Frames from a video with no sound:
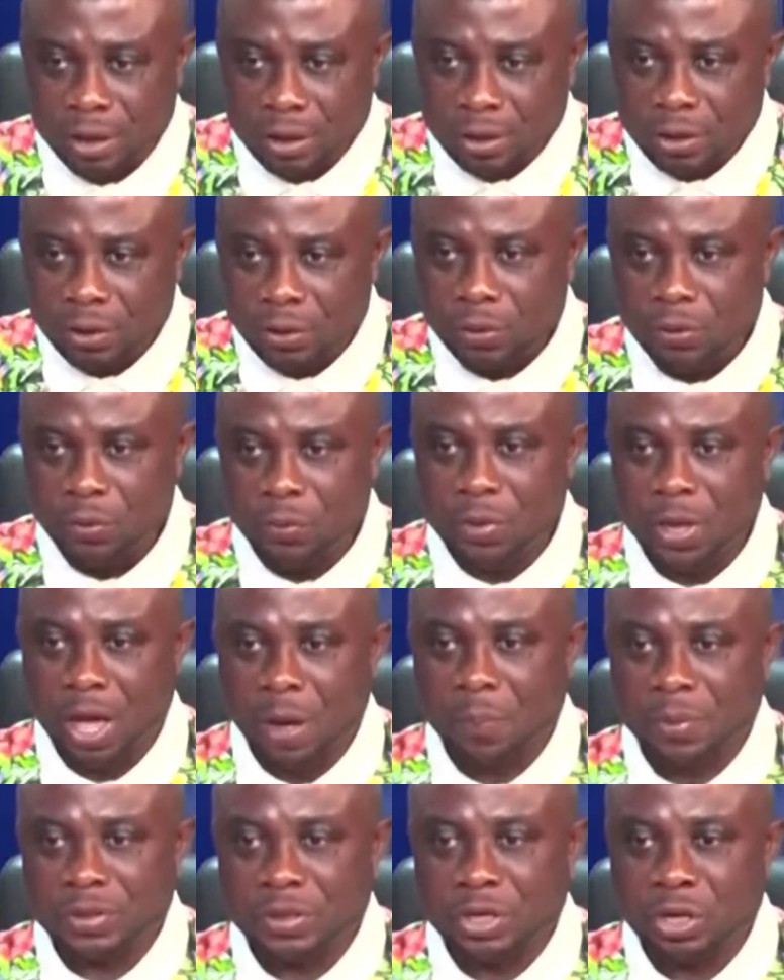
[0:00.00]
will be up
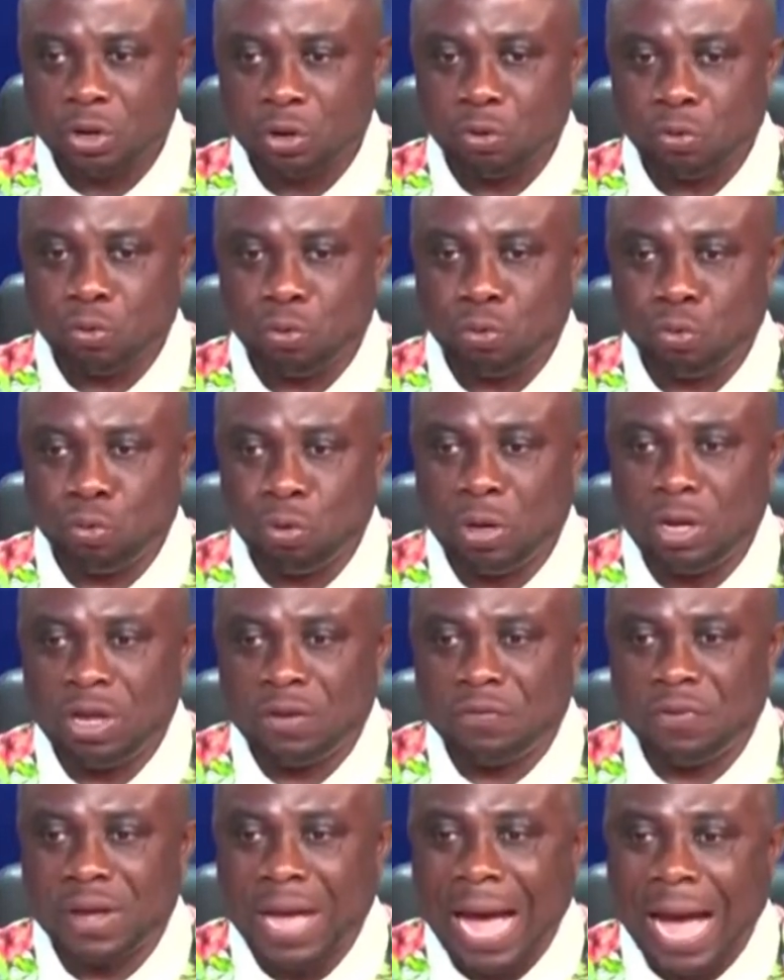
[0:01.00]
as who live
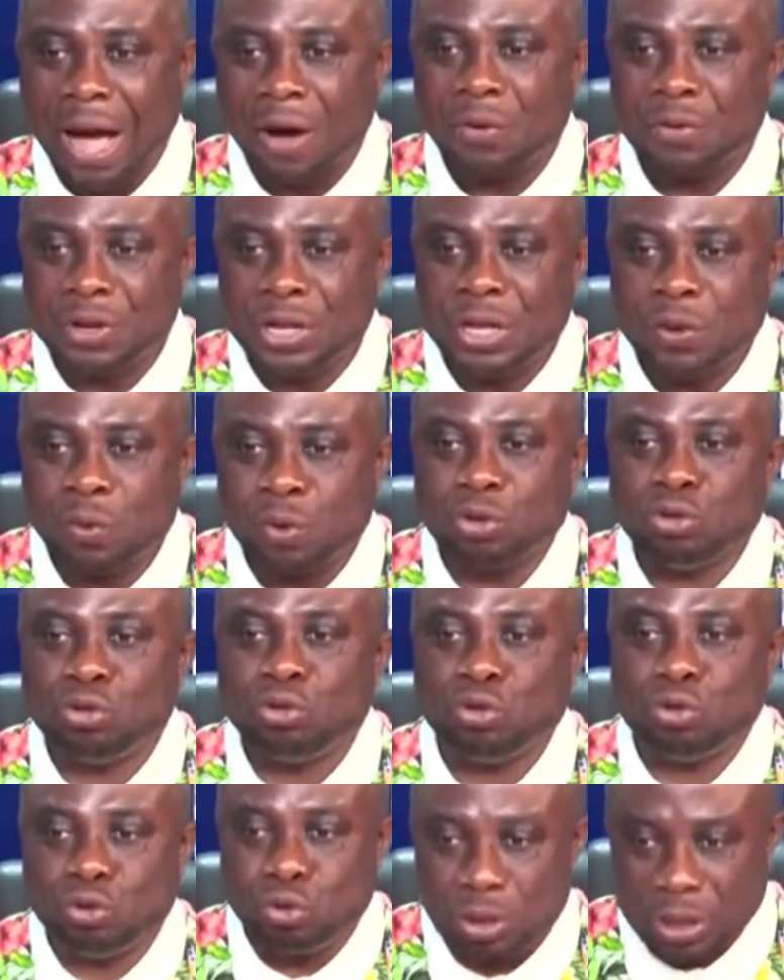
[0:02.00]
how they want you
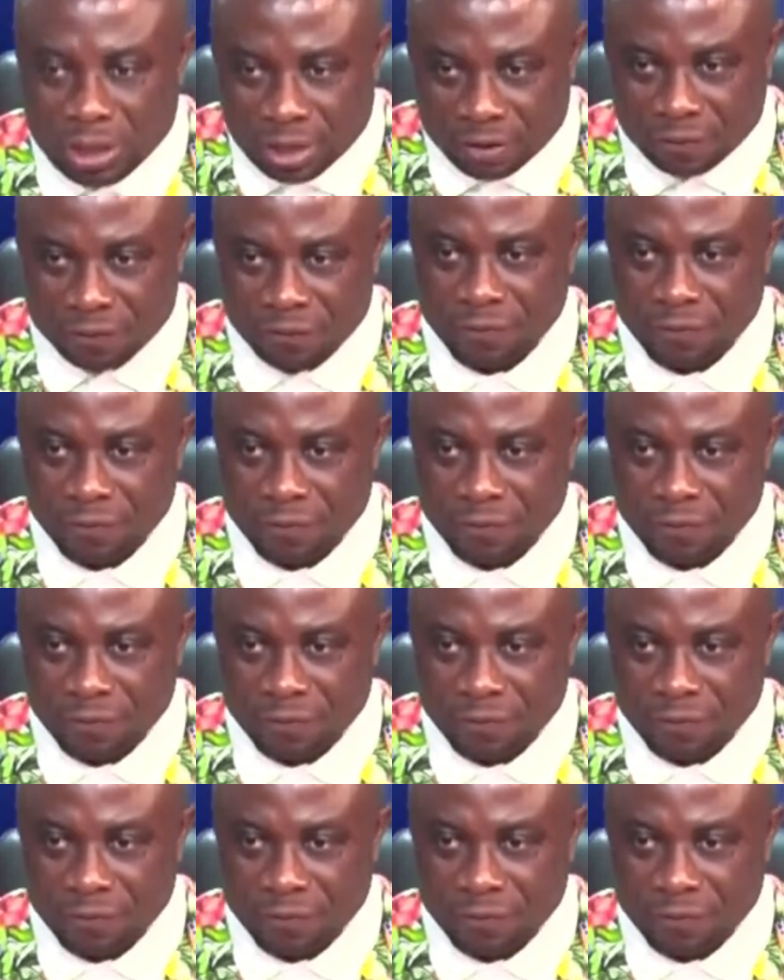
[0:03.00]
to live.